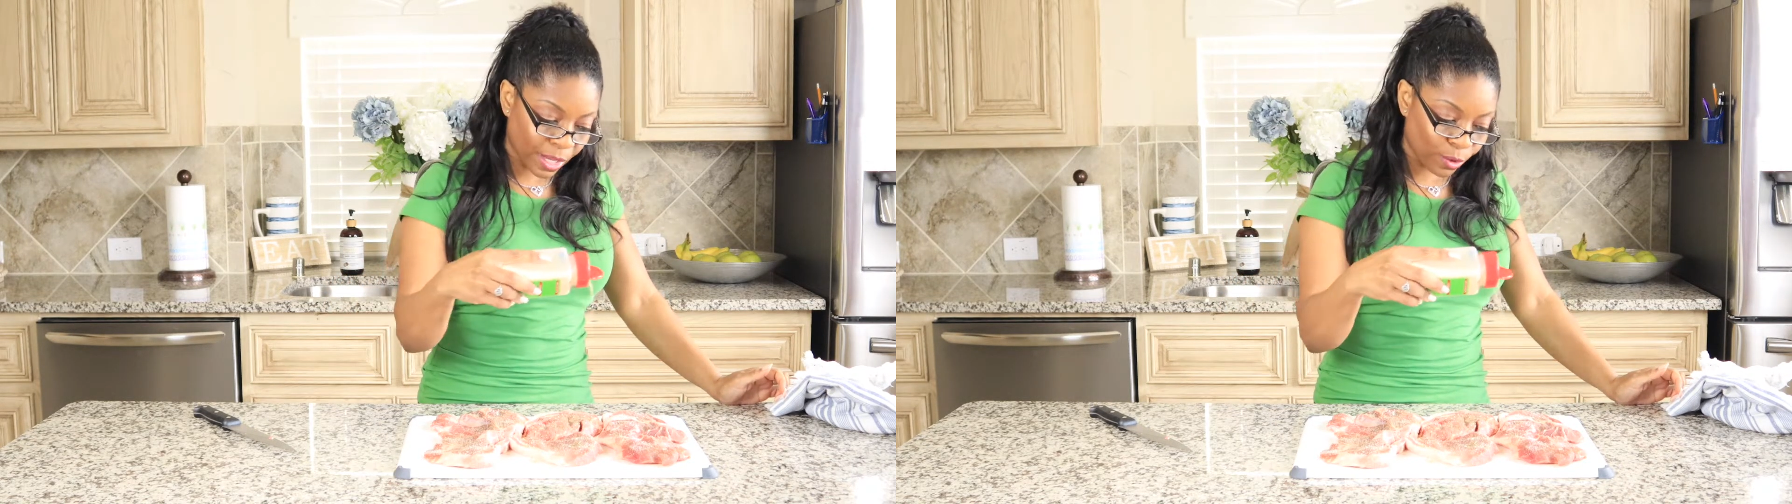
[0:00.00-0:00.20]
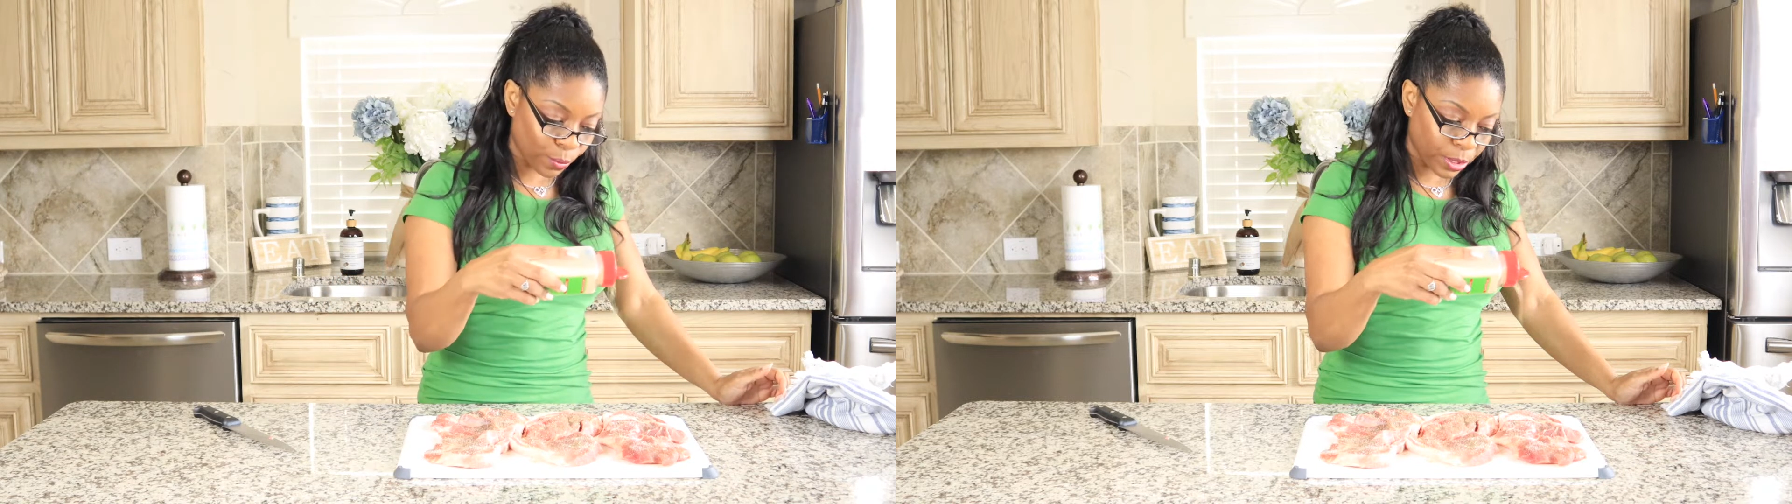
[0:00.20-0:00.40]

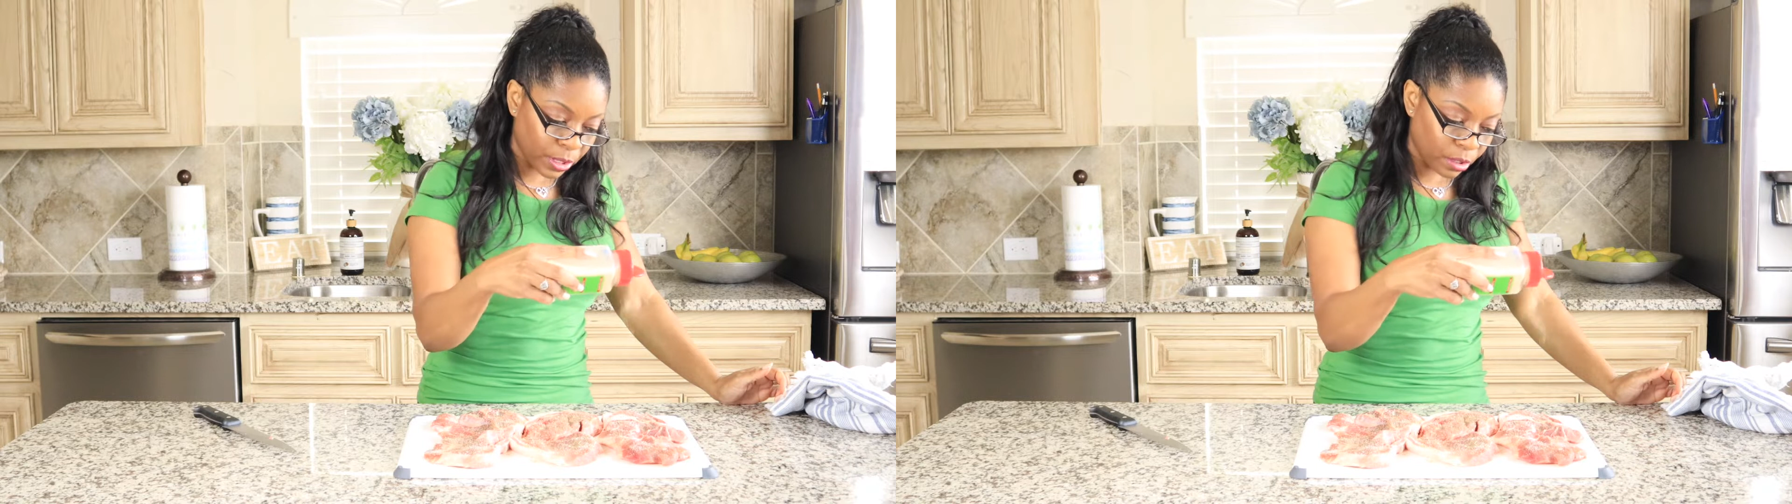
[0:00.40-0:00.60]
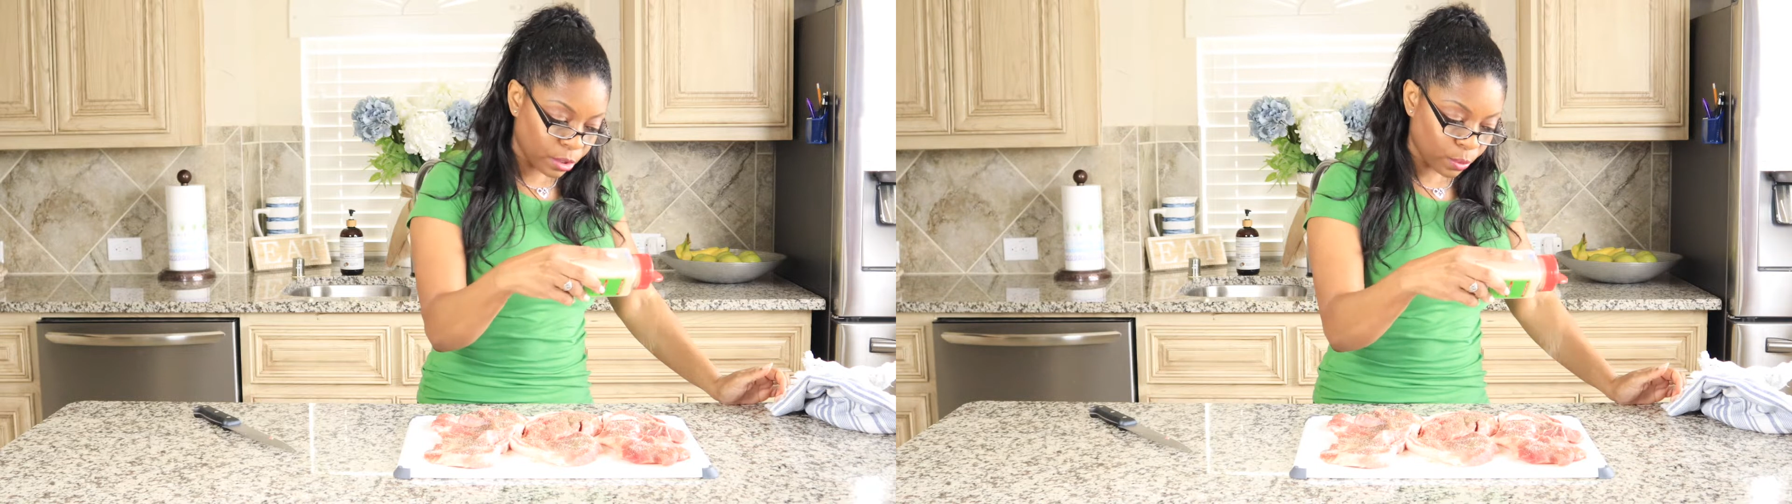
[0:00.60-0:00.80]
I don't
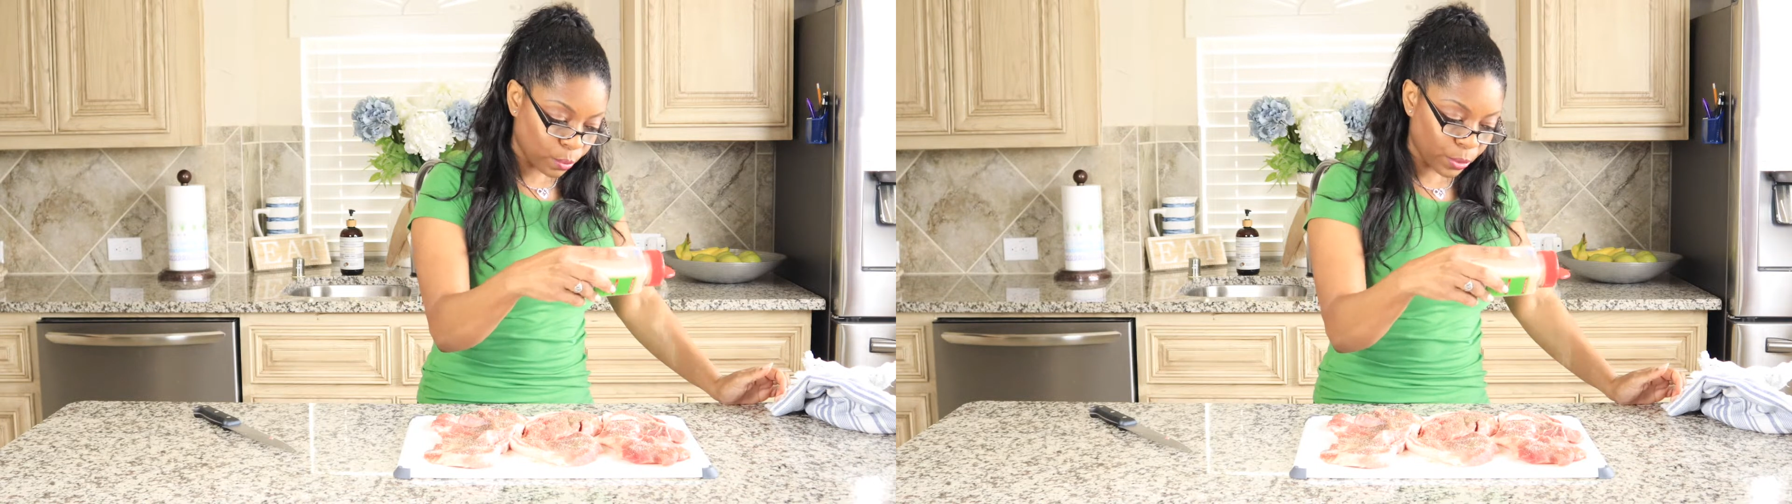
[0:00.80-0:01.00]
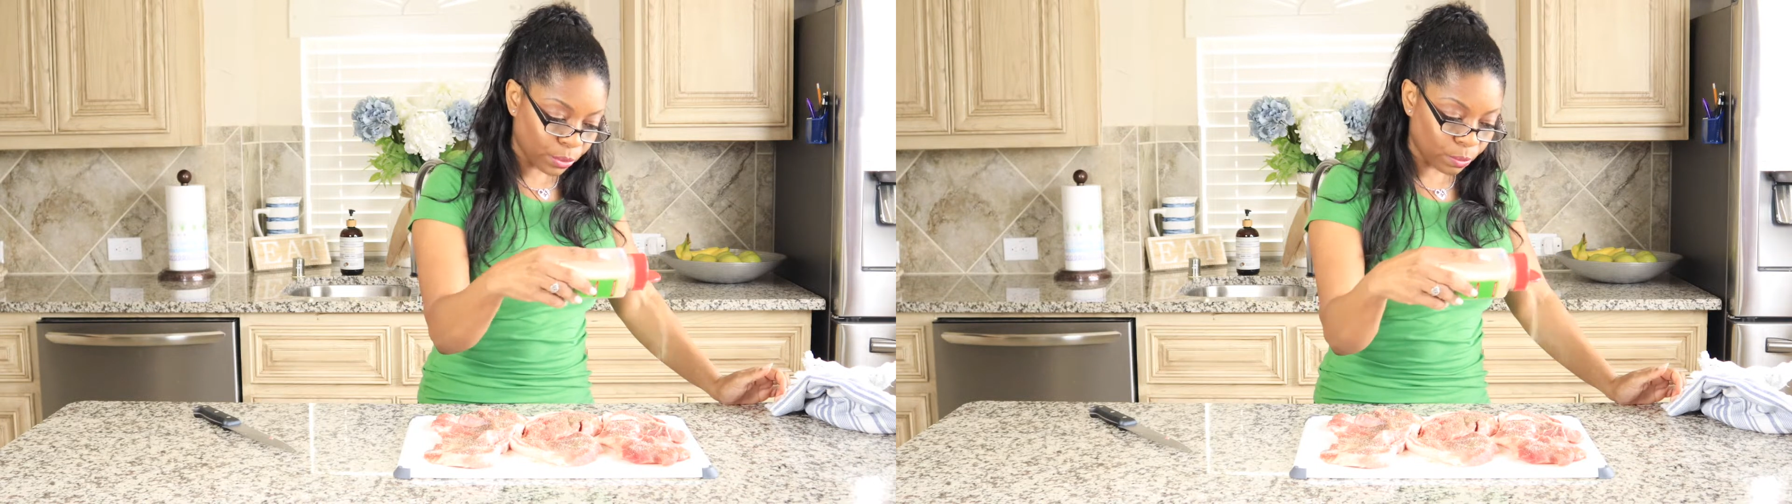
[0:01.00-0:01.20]
really cook
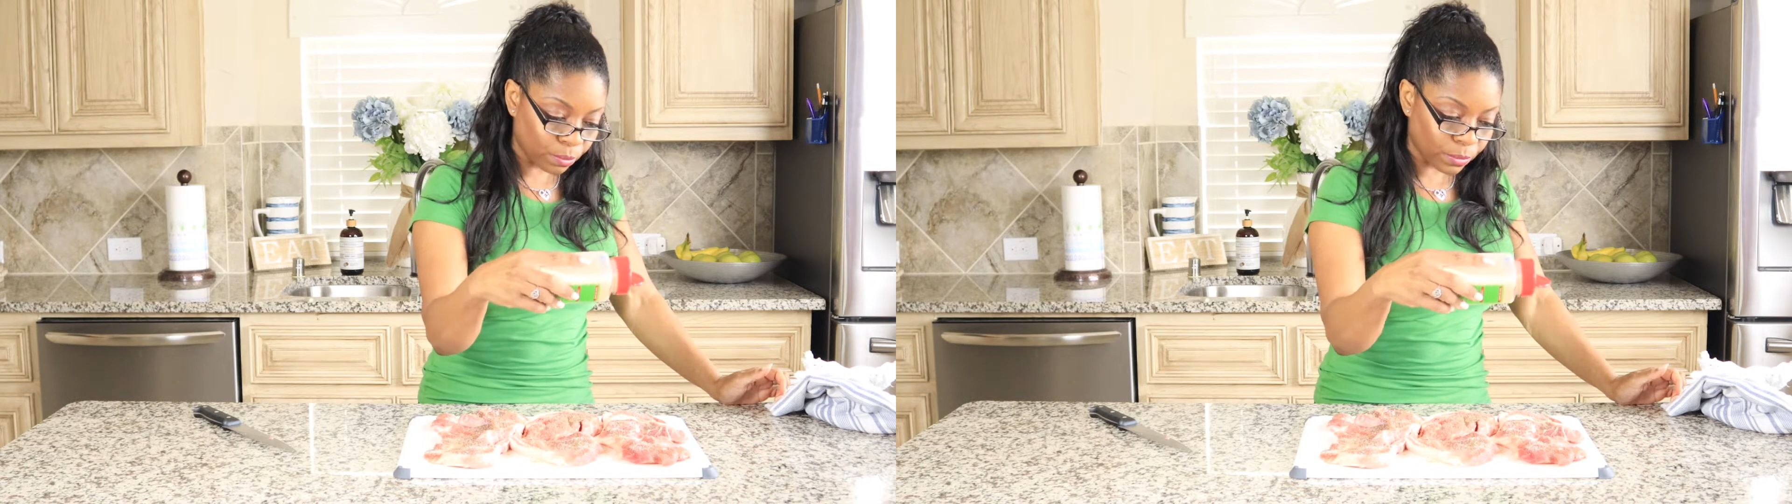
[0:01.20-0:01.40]
with